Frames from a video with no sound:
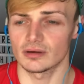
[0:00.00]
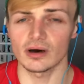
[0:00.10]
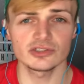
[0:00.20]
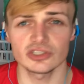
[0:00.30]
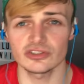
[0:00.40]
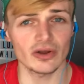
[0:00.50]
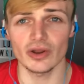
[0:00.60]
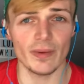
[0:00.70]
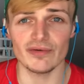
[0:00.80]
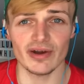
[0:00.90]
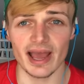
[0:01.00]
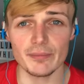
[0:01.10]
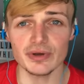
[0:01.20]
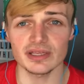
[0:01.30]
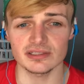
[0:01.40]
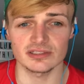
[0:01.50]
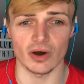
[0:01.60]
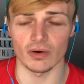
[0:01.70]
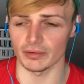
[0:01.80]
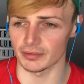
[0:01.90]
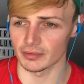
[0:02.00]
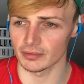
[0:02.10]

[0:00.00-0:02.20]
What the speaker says: I just don't know where I am with this song.